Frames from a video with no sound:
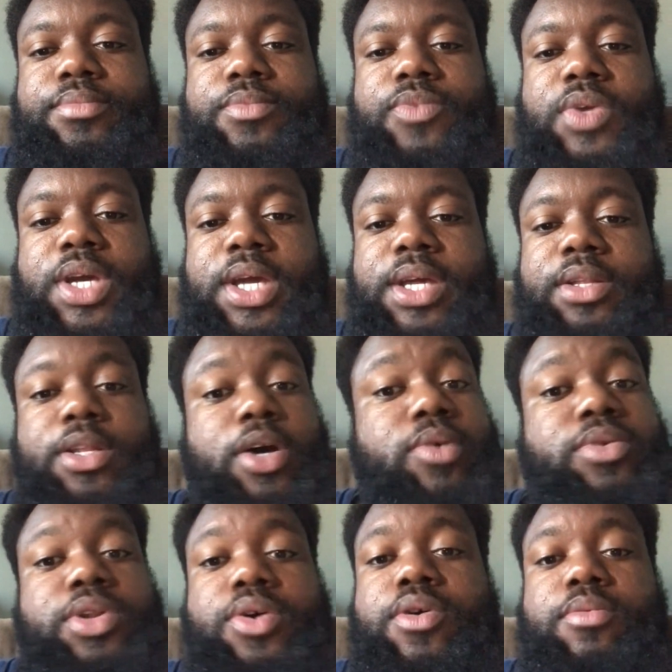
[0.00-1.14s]
Okay, don't
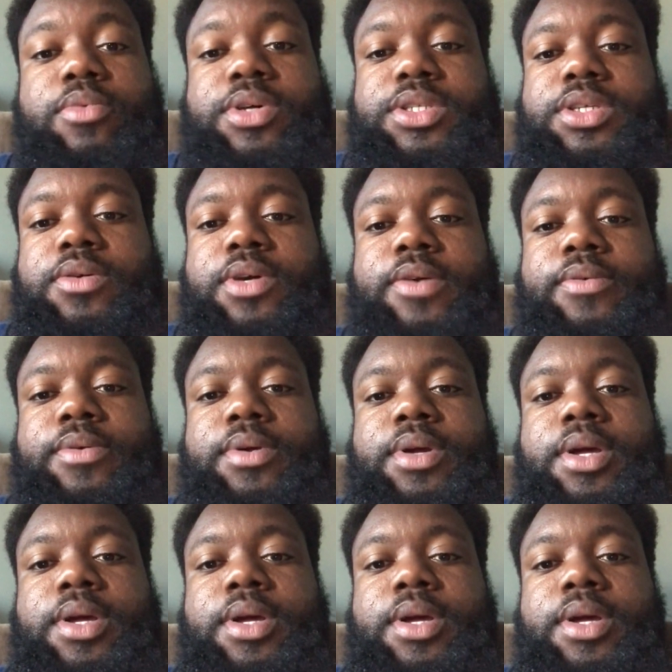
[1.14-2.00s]
know them whatsoever,